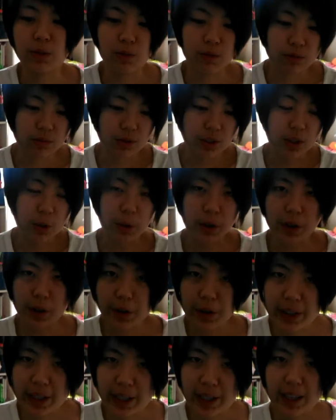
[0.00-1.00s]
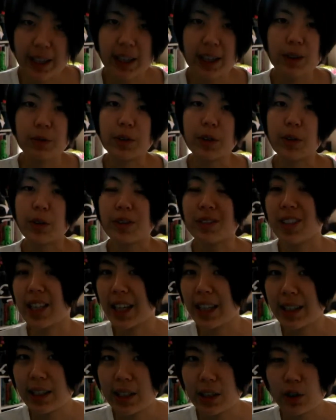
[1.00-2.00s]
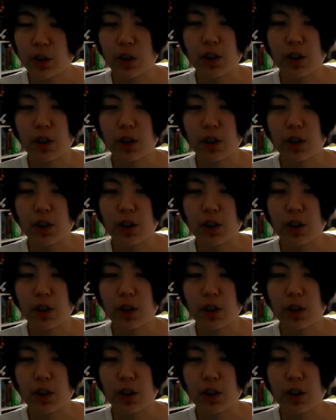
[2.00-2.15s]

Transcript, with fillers: you know, when you were a kid, when you were a teenager,